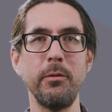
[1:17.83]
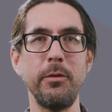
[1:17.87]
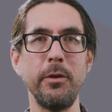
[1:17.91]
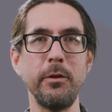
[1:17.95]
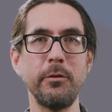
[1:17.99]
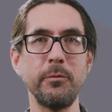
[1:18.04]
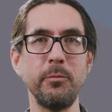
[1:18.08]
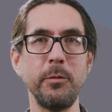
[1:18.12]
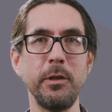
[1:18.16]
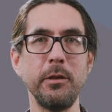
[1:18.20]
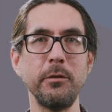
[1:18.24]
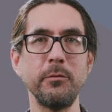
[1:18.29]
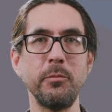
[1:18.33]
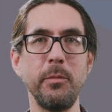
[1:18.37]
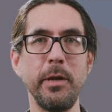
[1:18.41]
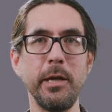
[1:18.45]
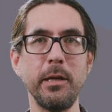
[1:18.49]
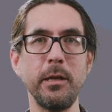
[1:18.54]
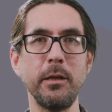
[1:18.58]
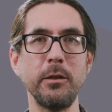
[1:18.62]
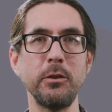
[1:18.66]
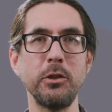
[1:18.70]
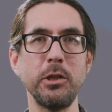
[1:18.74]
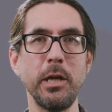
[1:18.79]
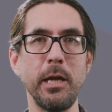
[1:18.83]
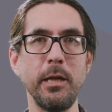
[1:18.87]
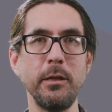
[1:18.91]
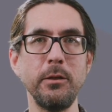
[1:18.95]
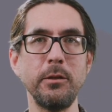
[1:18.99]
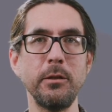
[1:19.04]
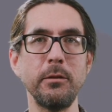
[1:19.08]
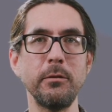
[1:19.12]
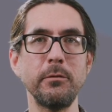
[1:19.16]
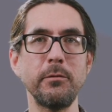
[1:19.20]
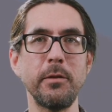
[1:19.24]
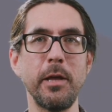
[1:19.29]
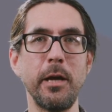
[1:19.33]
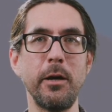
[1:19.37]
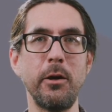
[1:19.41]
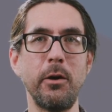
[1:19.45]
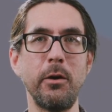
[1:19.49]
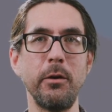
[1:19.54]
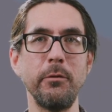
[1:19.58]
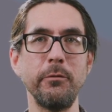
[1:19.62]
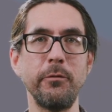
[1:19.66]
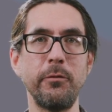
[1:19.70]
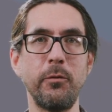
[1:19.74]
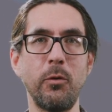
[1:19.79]
this means making changes that are
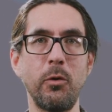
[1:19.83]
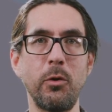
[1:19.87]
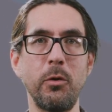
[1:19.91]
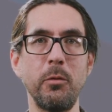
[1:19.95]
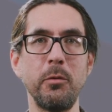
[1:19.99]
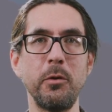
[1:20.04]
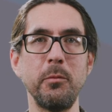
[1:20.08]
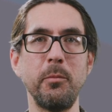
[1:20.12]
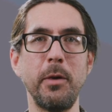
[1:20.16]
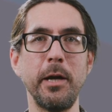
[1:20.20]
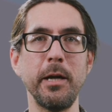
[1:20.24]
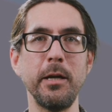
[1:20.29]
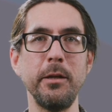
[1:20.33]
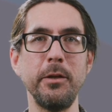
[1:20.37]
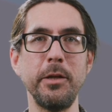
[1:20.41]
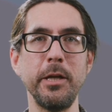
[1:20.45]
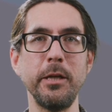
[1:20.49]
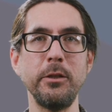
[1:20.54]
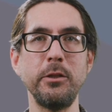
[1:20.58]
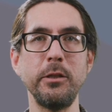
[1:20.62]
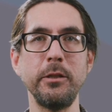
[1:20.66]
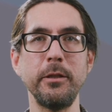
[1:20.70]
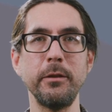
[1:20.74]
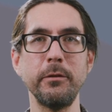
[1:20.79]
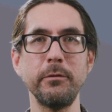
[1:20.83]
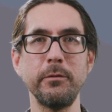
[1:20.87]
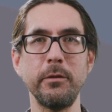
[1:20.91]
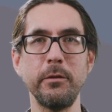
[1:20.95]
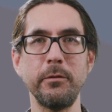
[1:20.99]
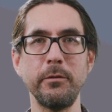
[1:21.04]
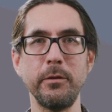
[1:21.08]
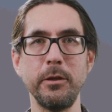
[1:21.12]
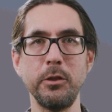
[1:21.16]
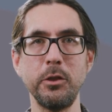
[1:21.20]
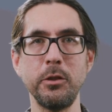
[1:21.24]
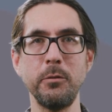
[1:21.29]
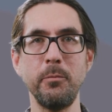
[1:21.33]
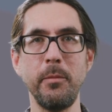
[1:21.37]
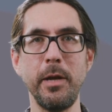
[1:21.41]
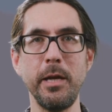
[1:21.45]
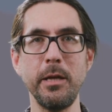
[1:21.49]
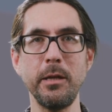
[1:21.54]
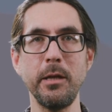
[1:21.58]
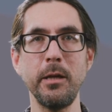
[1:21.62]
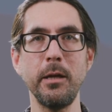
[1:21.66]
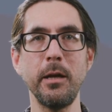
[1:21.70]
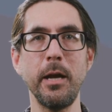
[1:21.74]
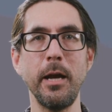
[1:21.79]
informed by Indigenous
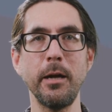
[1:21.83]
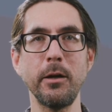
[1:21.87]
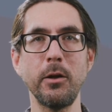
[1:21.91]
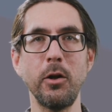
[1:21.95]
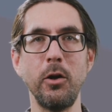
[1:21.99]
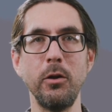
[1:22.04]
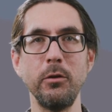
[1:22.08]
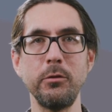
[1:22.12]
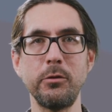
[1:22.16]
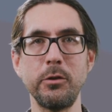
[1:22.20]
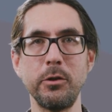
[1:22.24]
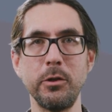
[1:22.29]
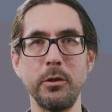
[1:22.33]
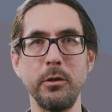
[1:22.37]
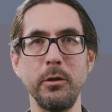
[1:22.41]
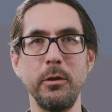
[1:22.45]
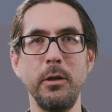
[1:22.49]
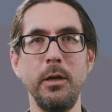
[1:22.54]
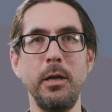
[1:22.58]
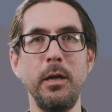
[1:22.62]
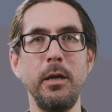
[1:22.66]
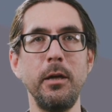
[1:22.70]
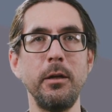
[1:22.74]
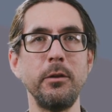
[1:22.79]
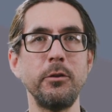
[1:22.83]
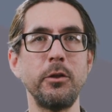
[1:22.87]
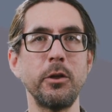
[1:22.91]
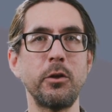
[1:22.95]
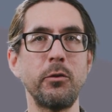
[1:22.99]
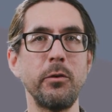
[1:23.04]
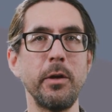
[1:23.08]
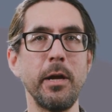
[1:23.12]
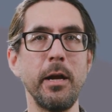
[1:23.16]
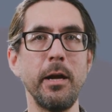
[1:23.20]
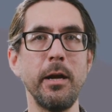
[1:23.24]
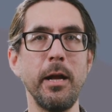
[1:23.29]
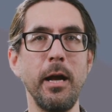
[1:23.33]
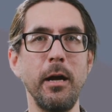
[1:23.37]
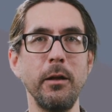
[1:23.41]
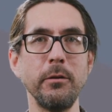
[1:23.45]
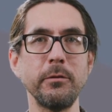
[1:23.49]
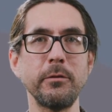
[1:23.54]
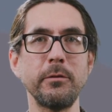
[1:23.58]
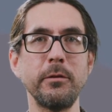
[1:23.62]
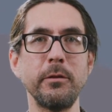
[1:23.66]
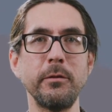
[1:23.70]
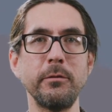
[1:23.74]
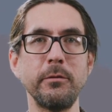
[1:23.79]
decision-making and culture to create health
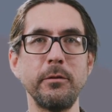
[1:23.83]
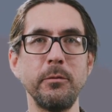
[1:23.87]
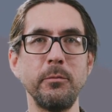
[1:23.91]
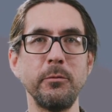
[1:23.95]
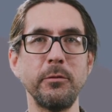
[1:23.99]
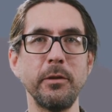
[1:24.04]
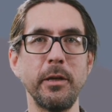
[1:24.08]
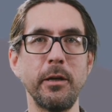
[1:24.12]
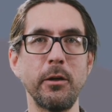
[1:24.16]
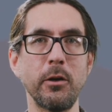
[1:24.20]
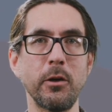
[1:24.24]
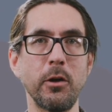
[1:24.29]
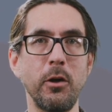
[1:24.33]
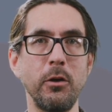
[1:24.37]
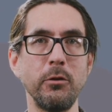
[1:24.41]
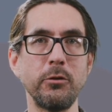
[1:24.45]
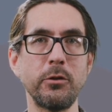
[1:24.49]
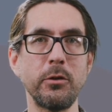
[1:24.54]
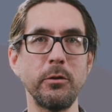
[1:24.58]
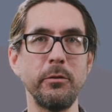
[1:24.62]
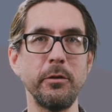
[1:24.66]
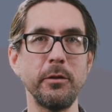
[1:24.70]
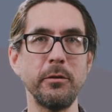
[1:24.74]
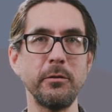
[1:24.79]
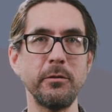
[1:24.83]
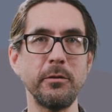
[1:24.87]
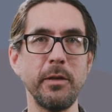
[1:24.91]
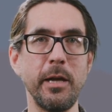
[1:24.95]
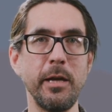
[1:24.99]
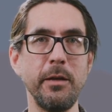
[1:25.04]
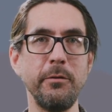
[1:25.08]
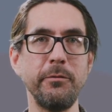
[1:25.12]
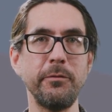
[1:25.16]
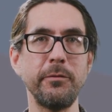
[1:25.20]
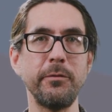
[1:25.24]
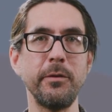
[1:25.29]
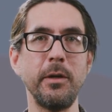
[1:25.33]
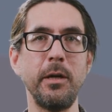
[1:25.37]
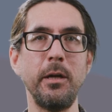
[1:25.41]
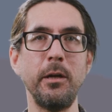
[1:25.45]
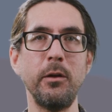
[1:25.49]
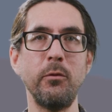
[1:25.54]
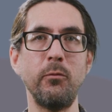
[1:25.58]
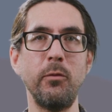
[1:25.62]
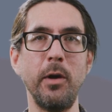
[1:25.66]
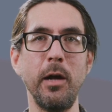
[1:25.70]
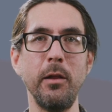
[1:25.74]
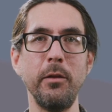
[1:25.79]
systems that are culturally safe,
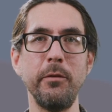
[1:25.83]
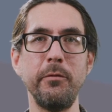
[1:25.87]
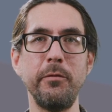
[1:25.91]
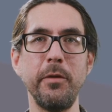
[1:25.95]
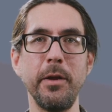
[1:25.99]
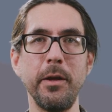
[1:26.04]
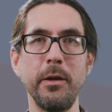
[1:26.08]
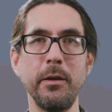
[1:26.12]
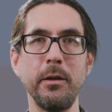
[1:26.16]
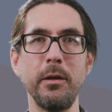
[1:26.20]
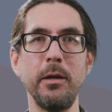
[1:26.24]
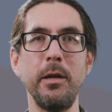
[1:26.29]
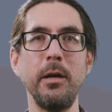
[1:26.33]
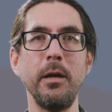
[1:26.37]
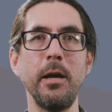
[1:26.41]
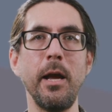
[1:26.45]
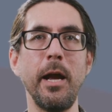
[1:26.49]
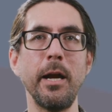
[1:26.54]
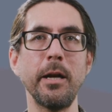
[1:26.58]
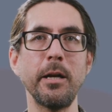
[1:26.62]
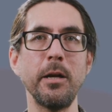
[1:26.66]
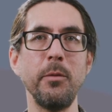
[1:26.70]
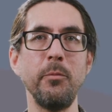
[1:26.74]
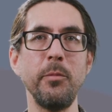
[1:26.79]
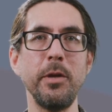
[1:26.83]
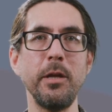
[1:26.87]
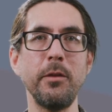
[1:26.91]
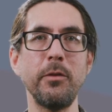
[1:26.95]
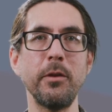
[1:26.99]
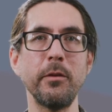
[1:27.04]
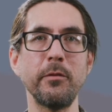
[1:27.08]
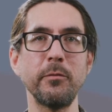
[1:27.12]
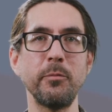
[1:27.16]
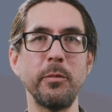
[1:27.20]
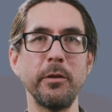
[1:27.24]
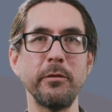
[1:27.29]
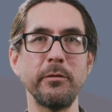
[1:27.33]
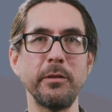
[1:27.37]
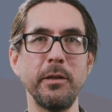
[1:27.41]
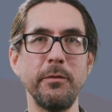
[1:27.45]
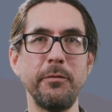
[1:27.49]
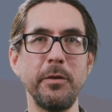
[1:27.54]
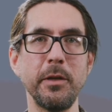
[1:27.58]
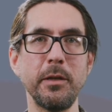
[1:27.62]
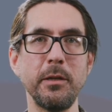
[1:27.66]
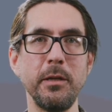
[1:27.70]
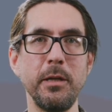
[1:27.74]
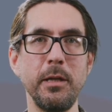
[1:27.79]
relevant, and can meet the
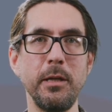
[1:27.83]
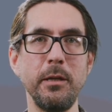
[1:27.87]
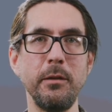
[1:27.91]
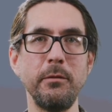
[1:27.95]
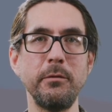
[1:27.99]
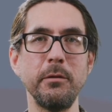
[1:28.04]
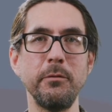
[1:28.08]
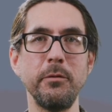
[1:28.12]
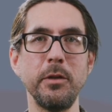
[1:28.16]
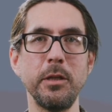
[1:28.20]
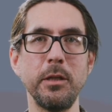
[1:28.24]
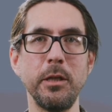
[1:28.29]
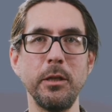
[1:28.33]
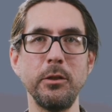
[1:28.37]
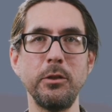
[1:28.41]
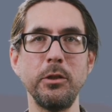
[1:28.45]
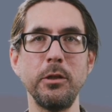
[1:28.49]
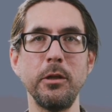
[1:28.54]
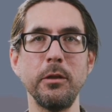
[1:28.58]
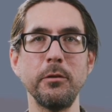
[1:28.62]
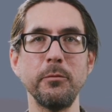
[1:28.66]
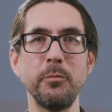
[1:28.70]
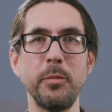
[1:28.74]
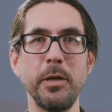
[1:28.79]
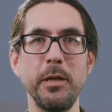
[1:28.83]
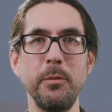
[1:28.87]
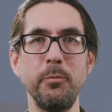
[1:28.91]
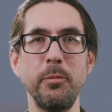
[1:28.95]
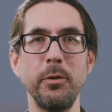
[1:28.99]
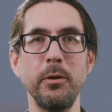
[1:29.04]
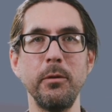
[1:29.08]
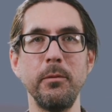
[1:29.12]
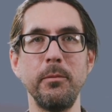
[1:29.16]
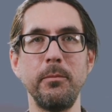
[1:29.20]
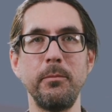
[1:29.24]
specific needs of Indigenous people.